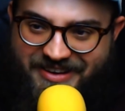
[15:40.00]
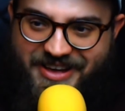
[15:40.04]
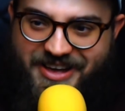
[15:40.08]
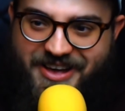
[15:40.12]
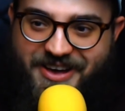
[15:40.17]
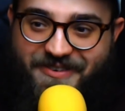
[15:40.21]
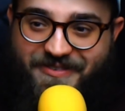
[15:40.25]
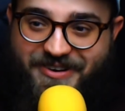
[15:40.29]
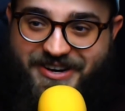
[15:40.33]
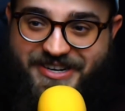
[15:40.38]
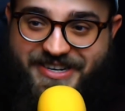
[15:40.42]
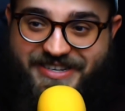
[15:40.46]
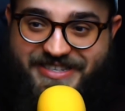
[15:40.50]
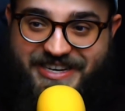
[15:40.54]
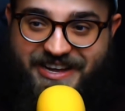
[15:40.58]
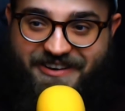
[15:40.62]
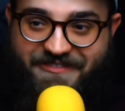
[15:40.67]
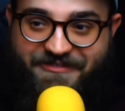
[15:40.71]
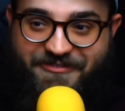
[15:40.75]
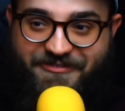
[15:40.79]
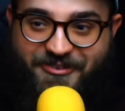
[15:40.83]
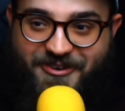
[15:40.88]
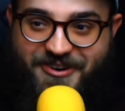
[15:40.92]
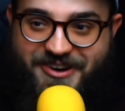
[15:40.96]
which is
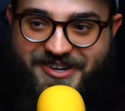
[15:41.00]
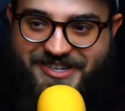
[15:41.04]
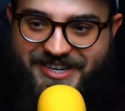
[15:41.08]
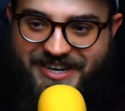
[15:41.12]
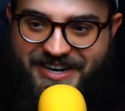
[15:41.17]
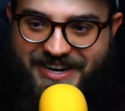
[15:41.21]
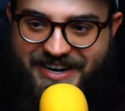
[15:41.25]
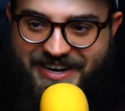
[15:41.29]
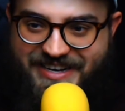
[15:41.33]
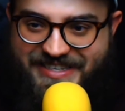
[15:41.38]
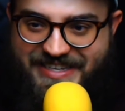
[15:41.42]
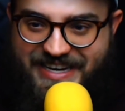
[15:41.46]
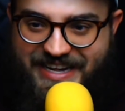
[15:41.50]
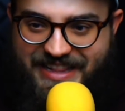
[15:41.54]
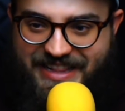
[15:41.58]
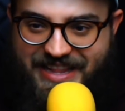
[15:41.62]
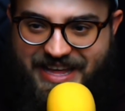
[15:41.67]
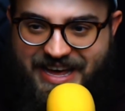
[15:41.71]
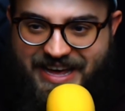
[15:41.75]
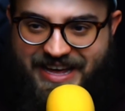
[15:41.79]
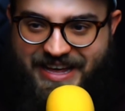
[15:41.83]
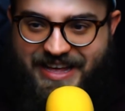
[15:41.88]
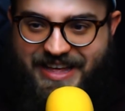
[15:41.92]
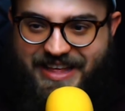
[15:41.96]
unfortunate because
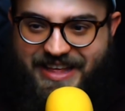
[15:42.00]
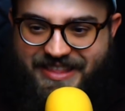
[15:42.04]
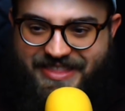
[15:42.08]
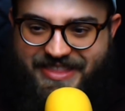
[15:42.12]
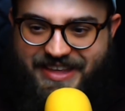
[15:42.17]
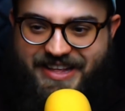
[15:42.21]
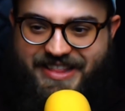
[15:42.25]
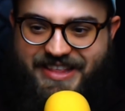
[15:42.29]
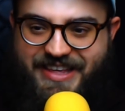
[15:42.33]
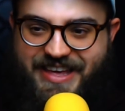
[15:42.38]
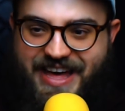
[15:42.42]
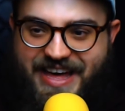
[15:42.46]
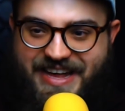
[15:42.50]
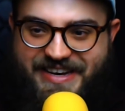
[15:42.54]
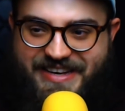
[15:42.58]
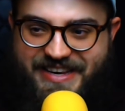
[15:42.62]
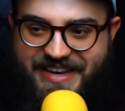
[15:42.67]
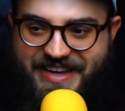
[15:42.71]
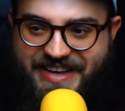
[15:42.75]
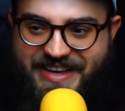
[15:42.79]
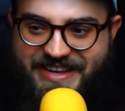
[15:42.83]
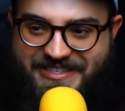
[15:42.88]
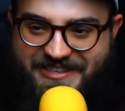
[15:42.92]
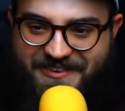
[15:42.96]
I think the
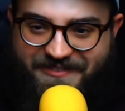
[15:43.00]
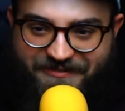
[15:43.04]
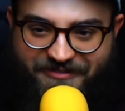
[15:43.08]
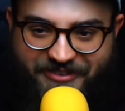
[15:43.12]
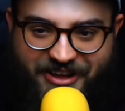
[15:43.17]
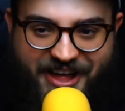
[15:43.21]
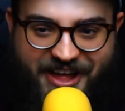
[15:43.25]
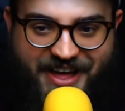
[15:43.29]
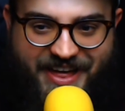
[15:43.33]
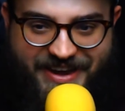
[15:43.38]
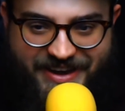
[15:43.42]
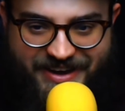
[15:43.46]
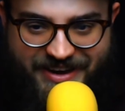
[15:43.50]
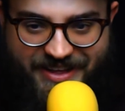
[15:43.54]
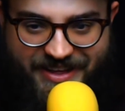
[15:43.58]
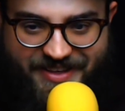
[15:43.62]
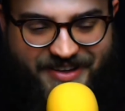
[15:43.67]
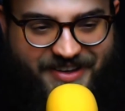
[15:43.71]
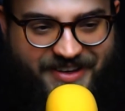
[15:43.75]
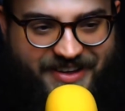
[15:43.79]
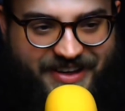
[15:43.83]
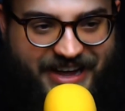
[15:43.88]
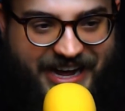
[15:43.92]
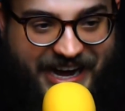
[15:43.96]
idea is fun.
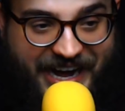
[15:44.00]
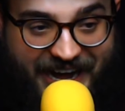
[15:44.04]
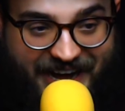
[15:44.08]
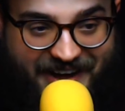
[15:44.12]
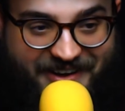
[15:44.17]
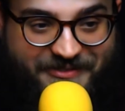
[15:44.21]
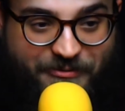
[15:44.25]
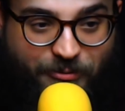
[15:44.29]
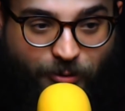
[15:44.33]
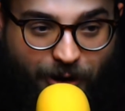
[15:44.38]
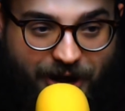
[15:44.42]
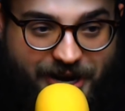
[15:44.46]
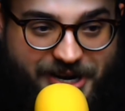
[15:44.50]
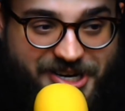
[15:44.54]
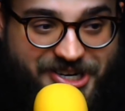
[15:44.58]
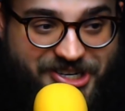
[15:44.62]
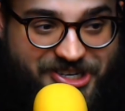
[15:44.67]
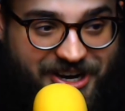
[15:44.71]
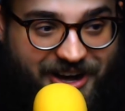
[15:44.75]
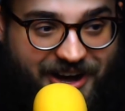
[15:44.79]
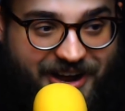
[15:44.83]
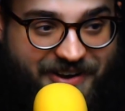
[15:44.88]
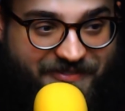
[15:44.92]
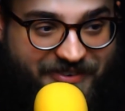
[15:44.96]
A one
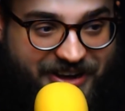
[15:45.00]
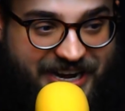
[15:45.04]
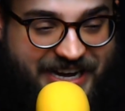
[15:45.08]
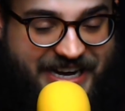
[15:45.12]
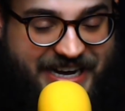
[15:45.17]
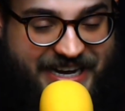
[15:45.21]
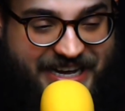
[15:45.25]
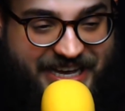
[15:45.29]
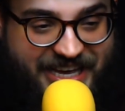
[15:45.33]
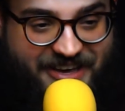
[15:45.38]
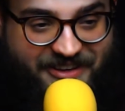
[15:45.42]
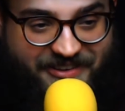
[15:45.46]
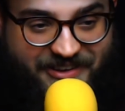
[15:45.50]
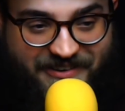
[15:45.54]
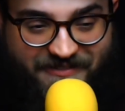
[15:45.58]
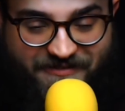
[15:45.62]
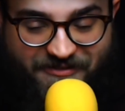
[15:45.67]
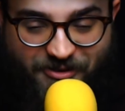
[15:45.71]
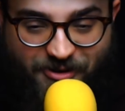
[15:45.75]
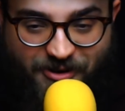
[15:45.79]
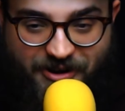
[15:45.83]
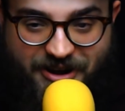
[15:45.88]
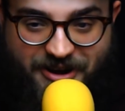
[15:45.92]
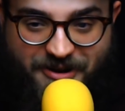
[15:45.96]
shot of a guy killing
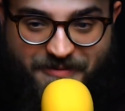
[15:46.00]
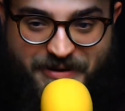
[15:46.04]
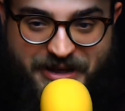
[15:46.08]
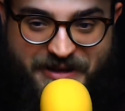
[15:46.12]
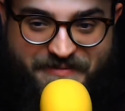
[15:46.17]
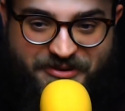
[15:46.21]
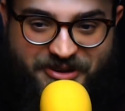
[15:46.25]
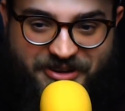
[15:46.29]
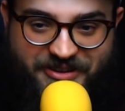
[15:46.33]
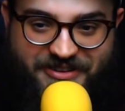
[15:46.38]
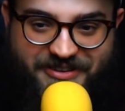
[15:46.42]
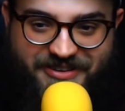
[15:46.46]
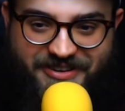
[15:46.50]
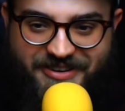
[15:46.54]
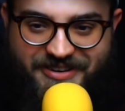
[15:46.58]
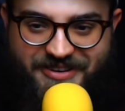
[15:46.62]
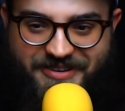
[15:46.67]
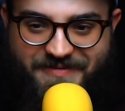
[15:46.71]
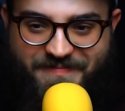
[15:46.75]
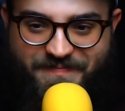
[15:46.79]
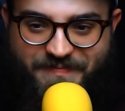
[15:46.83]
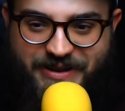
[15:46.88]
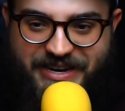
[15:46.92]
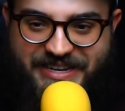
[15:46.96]
400 people,
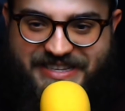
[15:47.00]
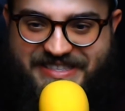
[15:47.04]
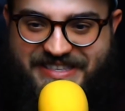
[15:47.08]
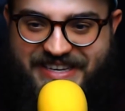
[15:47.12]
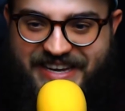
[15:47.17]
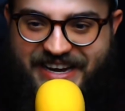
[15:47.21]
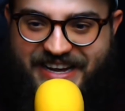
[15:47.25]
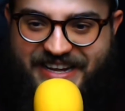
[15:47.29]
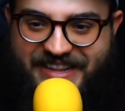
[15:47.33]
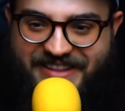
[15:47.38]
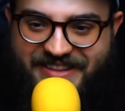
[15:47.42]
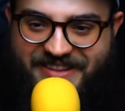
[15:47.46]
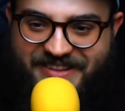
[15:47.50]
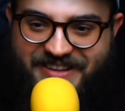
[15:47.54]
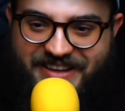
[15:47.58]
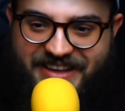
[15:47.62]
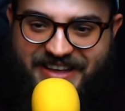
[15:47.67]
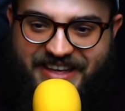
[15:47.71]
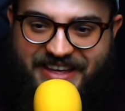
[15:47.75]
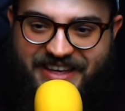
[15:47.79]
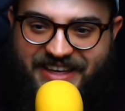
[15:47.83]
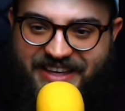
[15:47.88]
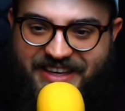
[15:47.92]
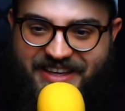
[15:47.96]
but it's like
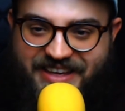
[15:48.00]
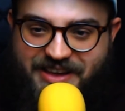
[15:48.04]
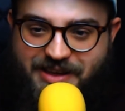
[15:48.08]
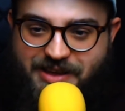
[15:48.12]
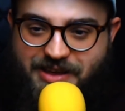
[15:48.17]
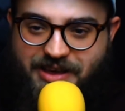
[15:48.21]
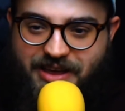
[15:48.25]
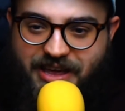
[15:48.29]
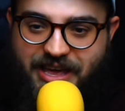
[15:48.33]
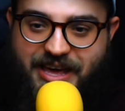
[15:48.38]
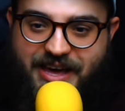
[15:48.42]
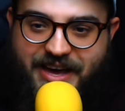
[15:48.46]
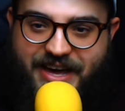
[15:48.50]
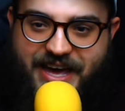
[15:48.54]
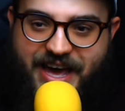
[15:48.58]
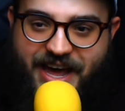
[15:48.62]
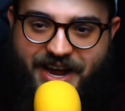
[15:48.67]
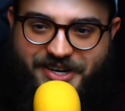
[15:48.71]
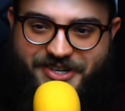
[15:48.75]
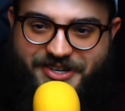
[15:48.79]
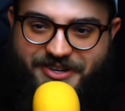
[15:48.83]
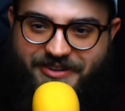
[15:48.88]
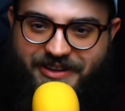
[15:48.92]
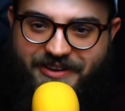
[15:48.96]
he
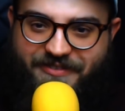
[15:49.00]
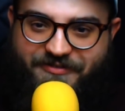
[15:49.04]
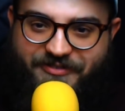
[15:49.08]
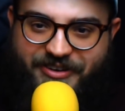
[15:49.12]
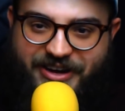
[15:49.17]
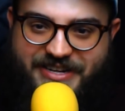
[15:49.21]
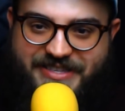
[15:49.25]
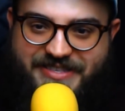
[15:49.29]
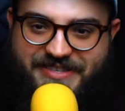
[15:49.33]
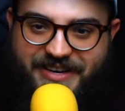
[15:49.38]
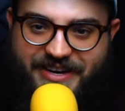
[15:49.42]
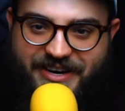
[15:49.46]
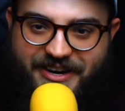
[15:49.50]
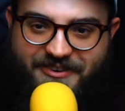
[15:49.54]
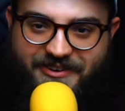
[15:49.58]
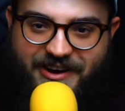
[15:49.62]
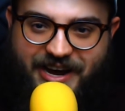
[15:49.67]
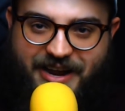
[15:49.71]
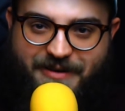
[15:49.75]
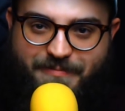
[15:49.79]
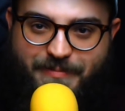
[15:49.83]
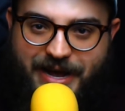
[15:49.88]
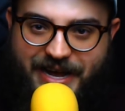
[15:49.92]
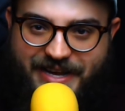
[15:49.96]
occasionally fights like
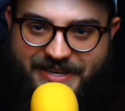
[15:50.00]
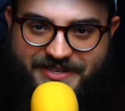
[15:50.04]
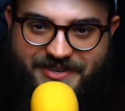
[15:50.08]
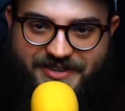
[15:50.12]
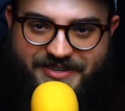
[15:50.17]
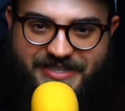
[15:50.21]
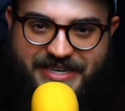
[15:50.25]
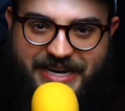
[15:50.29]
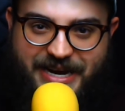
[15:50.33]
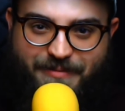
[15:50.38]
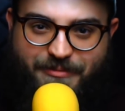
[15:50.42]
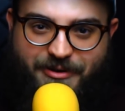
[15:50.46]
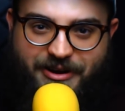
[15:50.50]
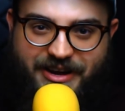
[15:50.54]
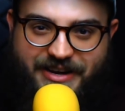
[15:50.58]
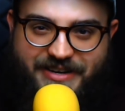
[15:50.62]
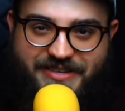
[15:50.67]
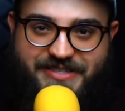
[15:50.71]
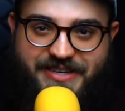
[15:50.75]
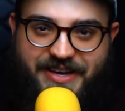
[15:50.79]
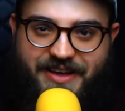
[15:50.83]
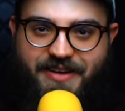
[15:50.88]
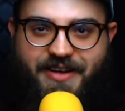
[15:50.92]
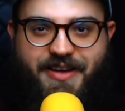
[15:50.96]
Grandmaster
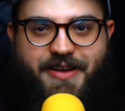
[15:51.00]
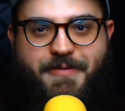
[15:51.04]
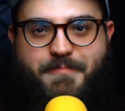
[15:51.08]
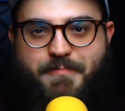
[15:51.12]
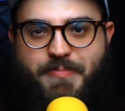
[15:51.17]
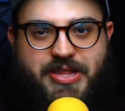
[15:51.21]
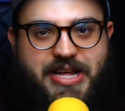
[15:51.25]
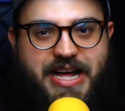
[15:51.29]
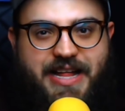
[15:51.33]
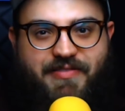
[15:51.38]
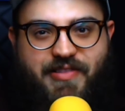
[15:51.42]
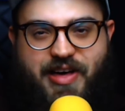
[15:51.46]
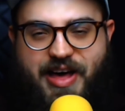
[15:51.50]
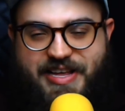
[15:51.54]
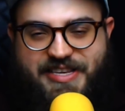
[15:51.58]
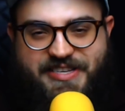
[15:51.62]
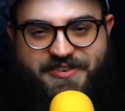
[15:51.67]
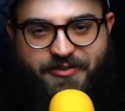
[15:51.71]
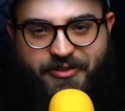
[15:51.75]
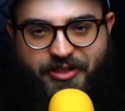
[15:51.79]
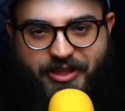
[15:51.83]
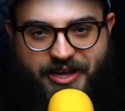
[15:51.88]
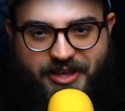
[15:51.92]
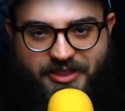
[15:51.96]
Samurais, but that lasts
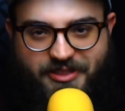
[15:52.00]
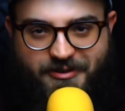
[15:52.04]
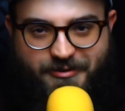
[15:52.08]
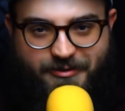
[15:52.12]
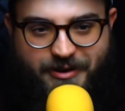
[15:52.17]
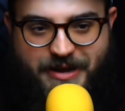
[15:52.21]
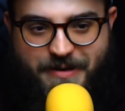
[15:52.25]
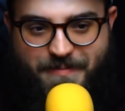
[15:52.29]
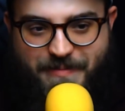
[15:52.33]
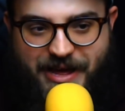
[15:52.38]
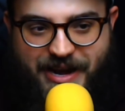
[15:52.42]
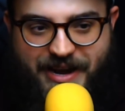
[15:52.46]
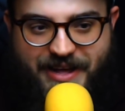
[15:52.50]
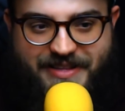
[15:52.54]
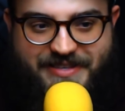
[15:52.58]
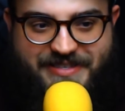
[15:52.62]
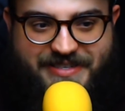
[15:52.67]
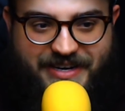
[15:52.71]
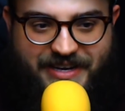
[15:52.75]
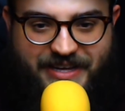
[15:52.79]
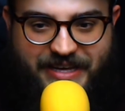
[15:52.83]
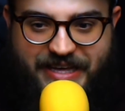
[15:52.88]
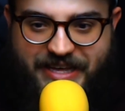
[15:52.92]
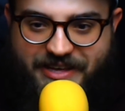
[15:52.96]
for like 3 minutes and
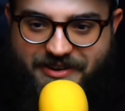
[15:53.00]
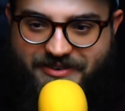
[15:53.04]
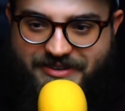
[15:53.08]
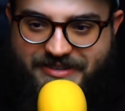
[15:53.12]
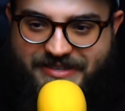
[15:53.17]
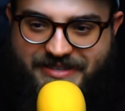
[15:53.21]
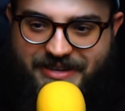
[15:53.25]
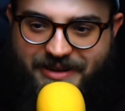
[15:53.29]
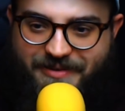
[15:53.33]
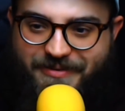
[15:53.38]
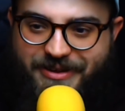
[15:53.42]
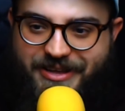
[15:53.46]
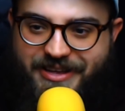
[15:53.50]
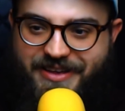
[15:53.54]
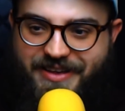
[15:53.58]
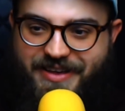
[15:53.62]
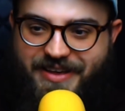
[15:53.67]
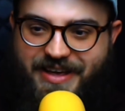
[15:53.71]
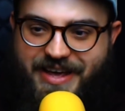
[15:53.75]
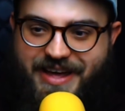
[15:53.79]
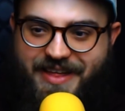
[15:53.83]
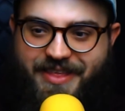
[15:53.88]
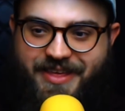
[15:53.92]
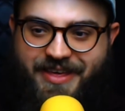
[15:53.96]
he kills them.
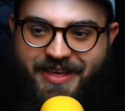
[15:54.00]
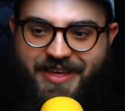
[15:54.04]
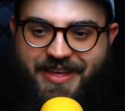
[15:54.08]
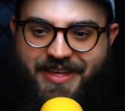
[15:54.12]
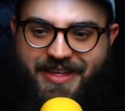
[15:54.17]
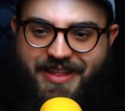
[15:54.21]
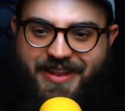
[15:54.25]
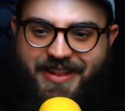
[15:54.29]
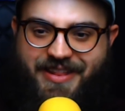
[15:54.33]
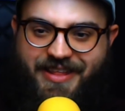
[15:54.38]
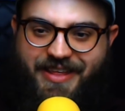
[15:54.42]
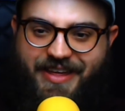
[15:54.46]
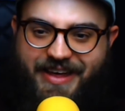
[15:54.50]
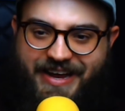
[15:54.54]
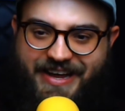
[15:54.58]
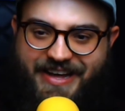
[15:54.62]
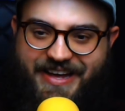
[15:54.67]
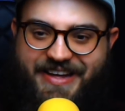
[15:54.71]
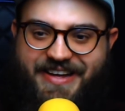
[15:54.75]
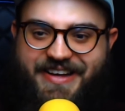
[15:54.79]
And like